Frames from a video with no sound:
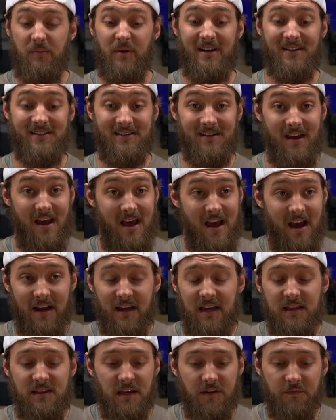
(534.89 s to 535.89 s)
Because
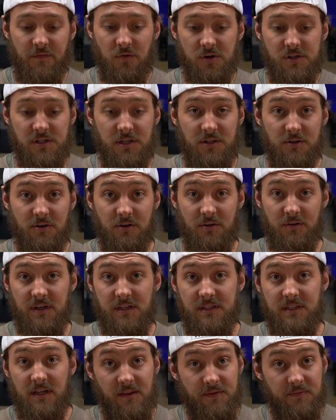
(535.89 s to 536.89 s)
again, the unfortunate truth
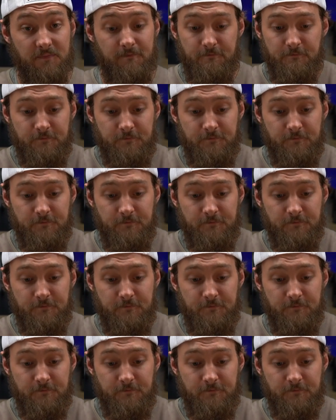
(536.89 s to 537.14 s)
is